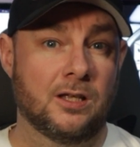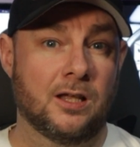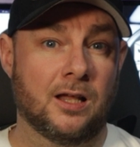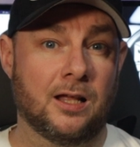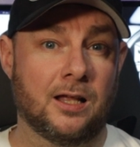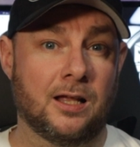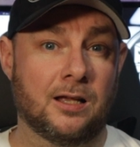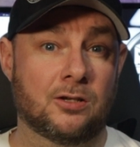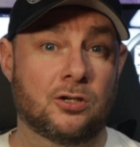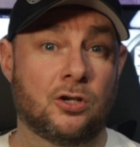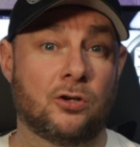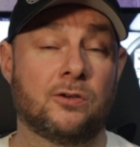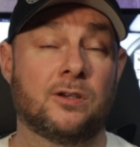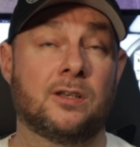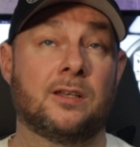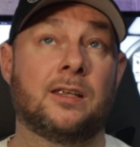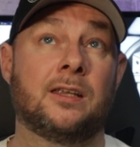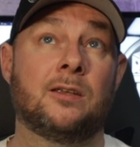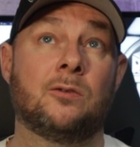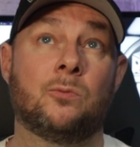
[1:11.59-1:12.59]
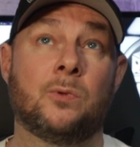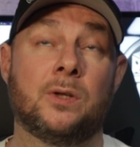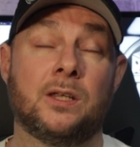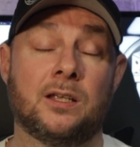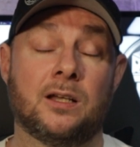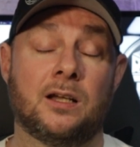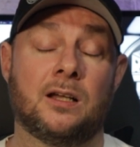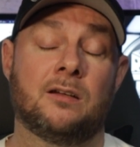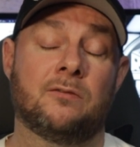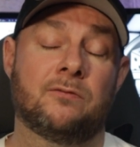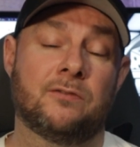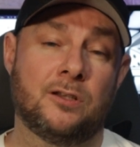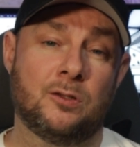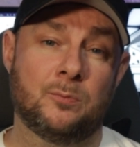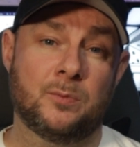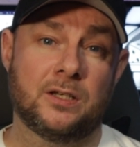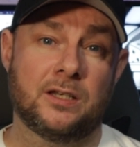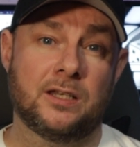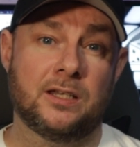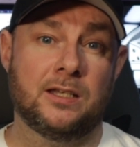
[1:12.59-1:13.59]
Currently, we are
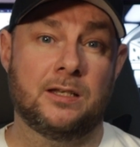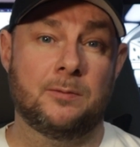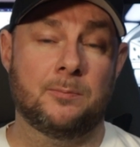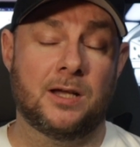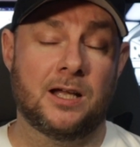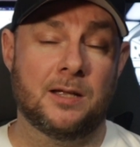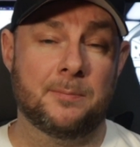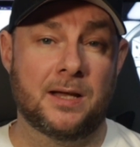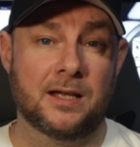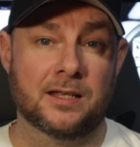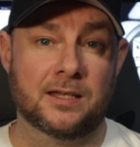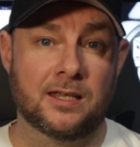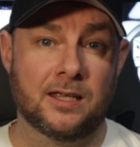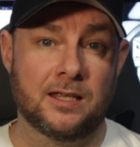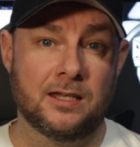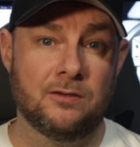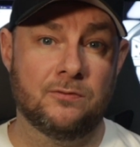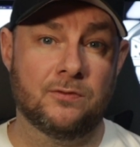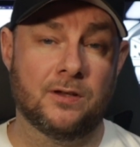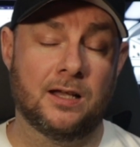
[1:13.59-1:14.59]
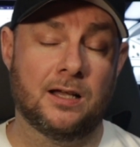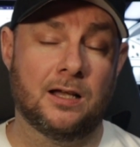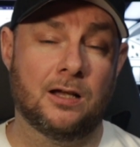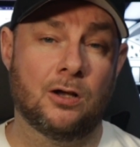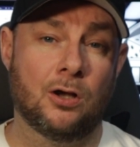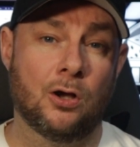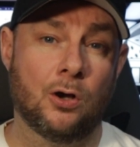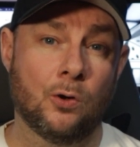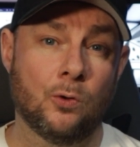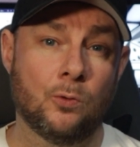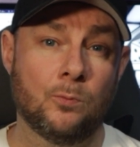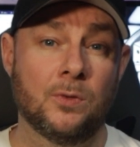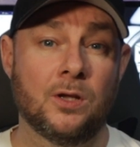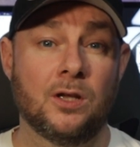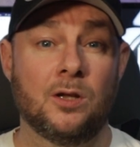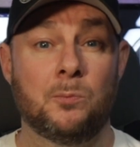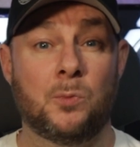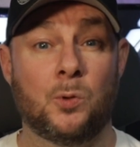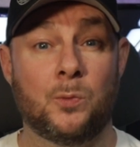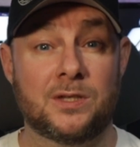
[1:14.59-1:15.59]
filming in my man cave at home,
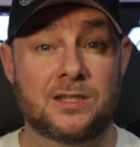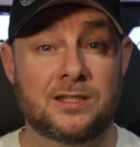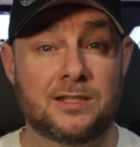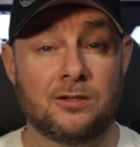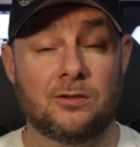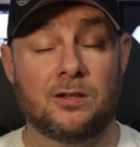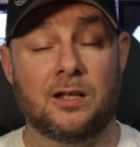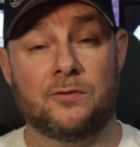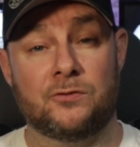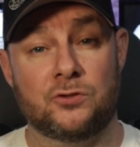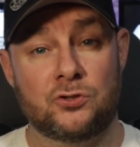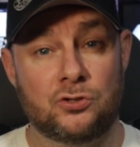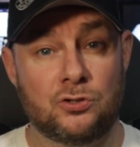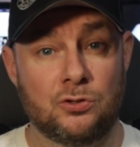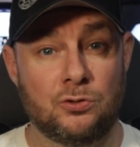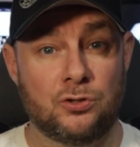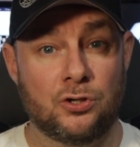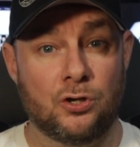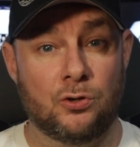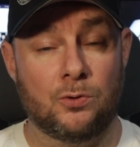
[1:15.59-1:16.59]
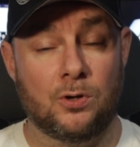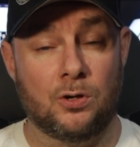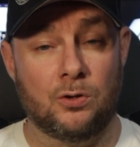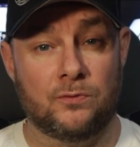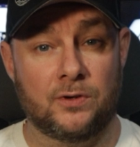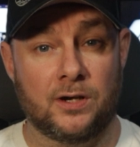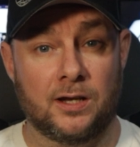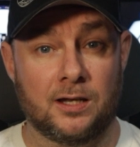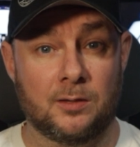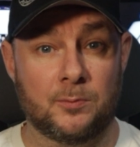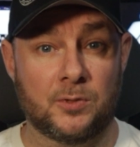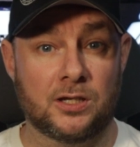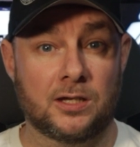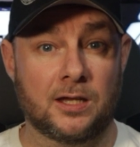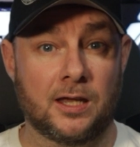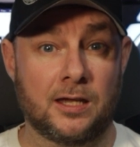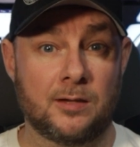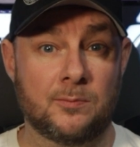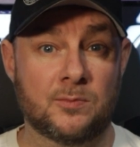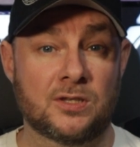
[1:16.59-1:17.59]
but we still have the studio over at Element
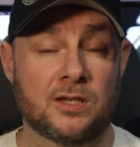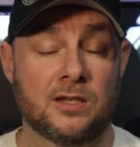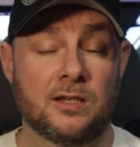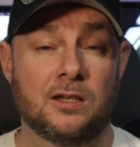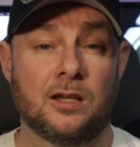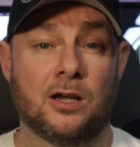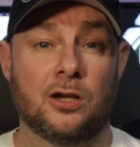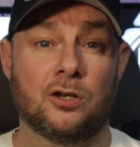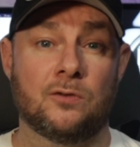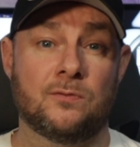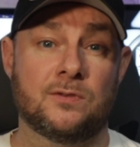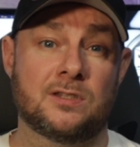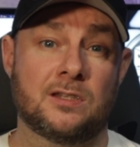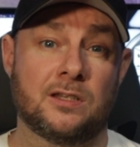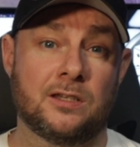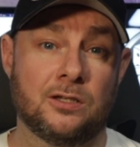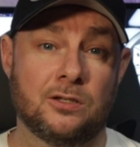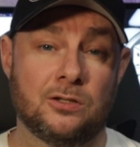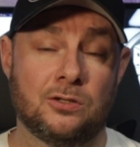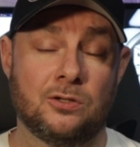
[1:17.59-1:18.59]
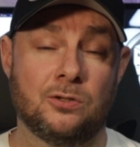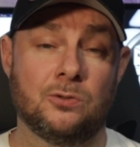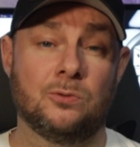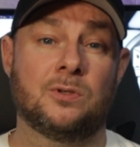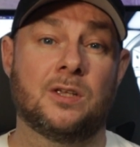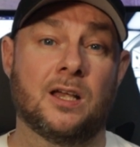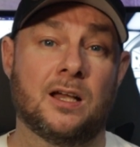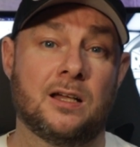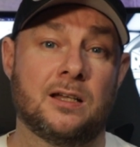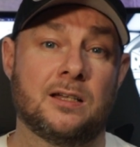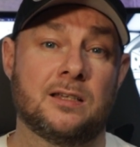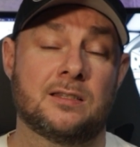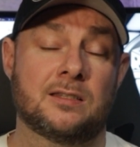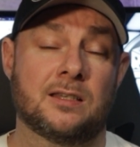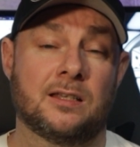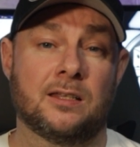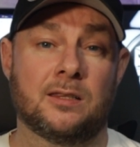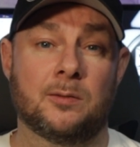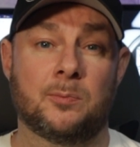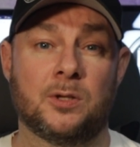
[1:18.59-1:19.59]
Games, and obviously you
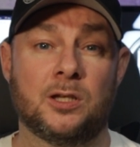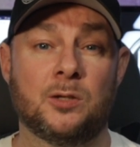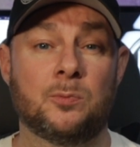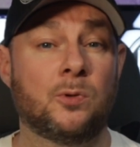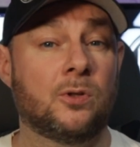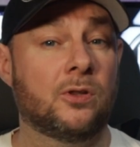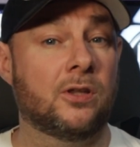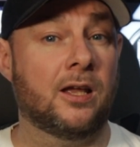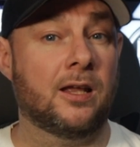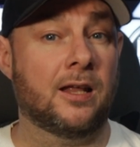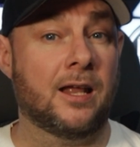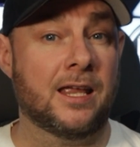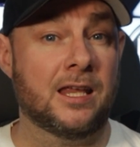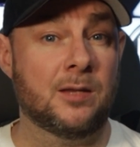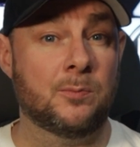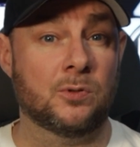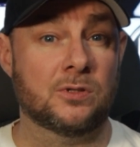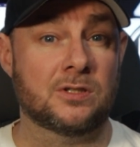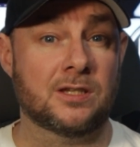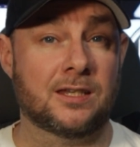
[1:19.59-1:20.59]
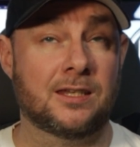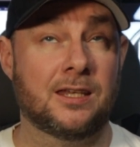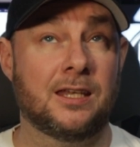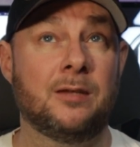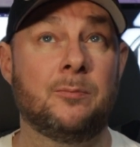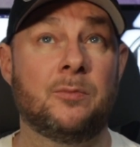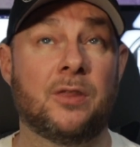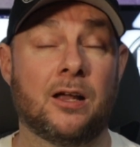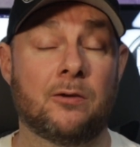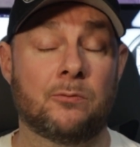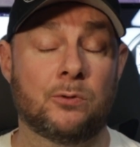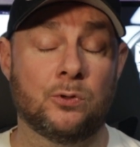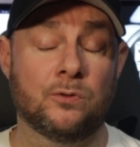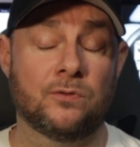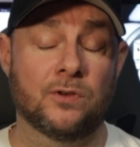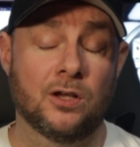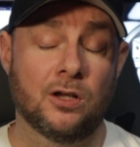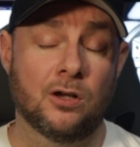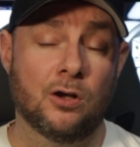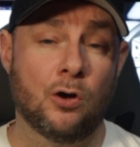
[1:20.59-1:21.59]
guys are the people that are able to keep that
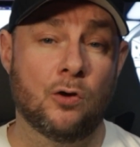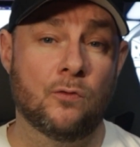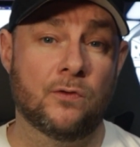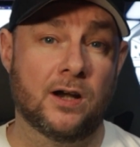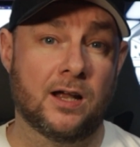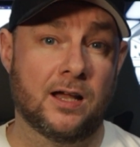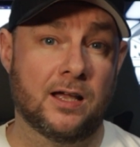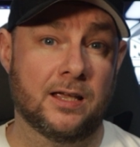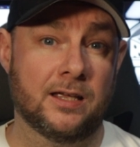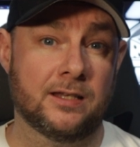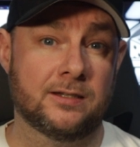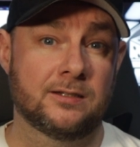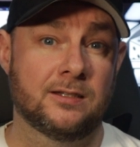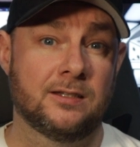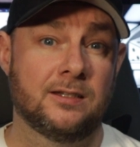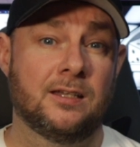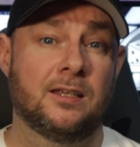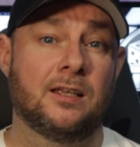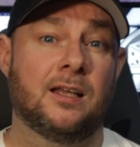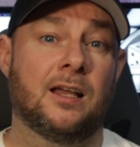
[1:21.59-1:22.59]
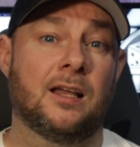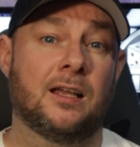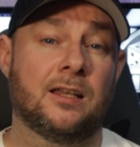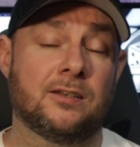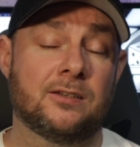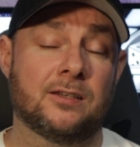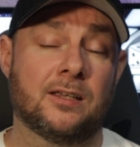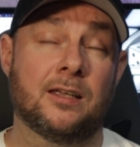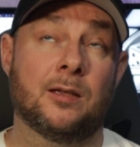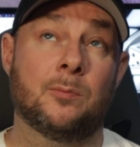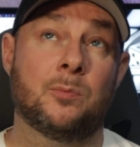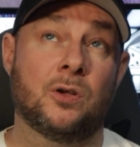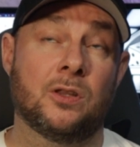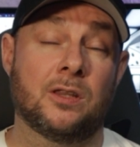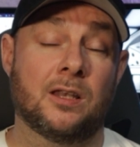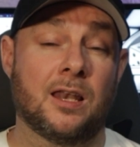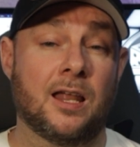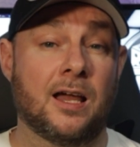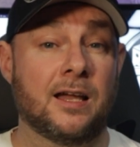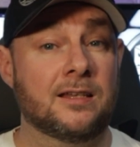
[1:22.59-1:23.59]
roof over our head and put
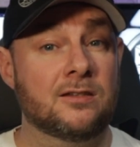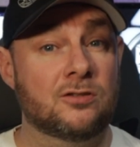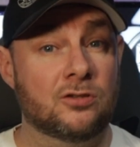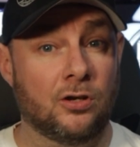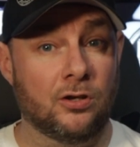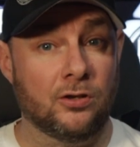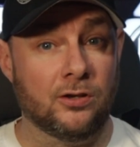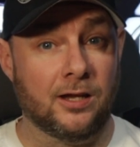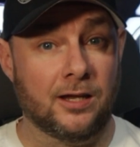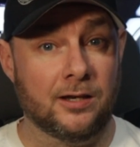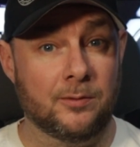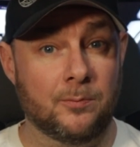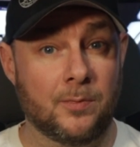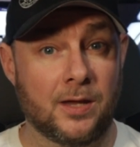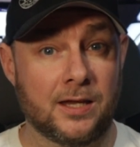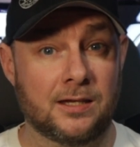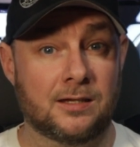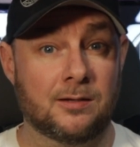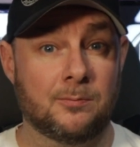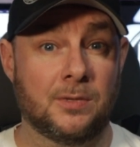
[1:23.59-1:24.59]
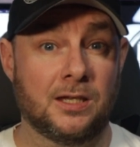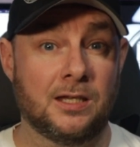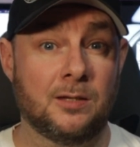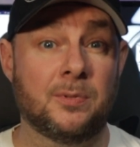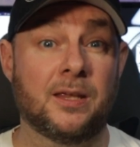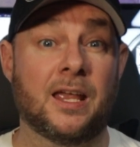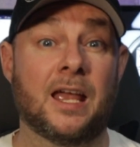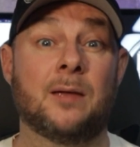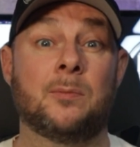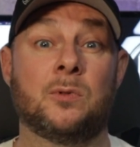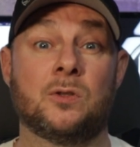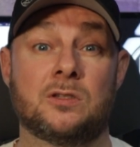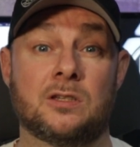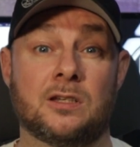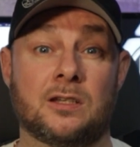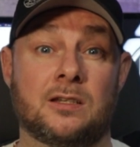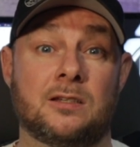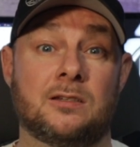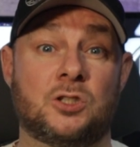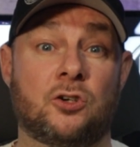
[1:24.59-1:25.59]
the lights on and make me be able
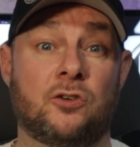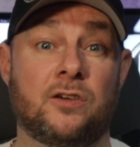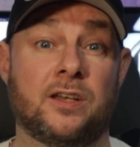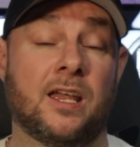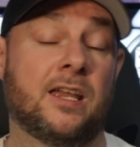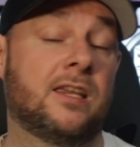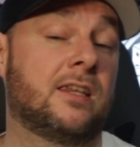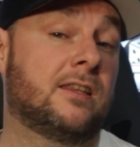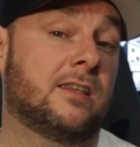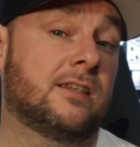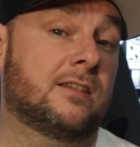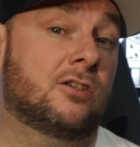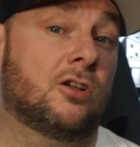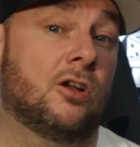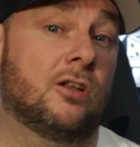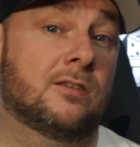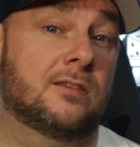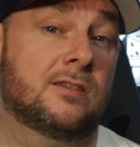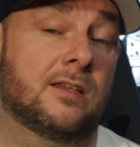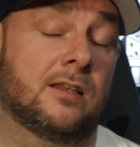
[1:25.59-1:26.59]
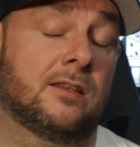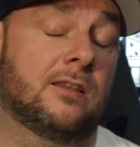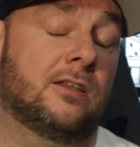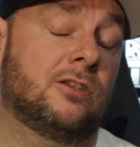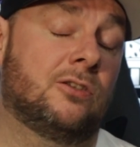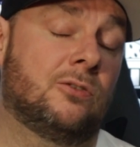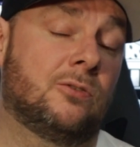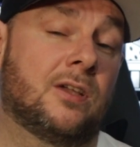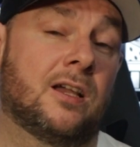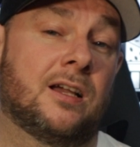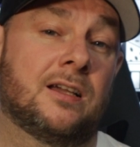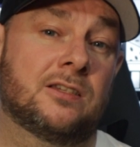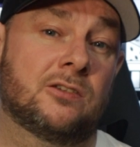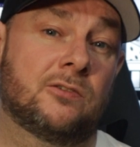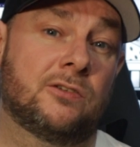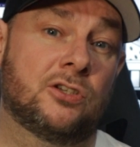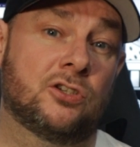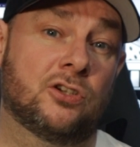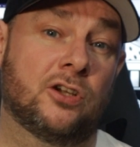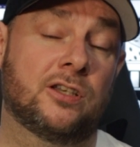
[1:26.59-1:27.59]
to create this content that you guys
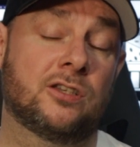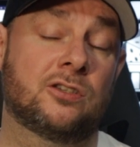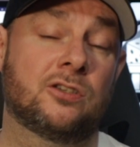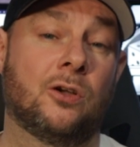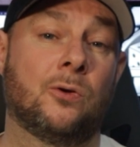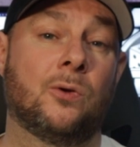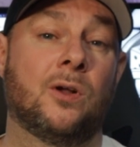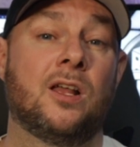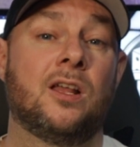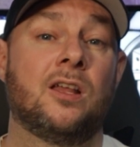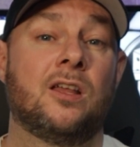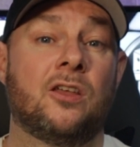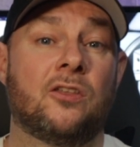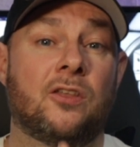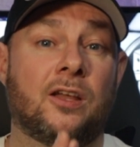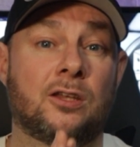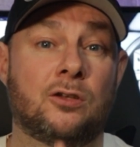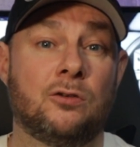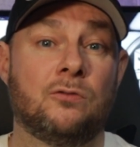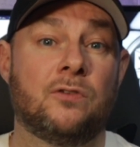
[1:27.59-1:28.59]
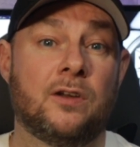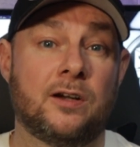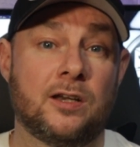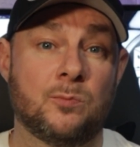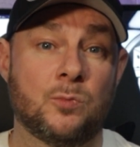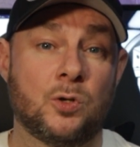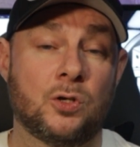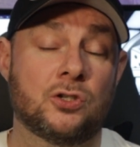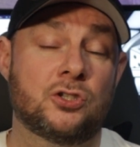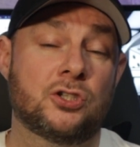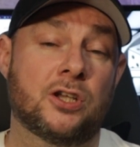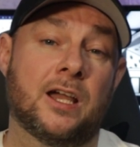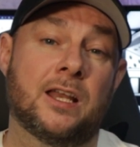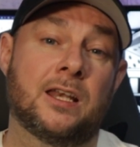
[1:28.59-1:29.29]
are enjoying. So thank you very much.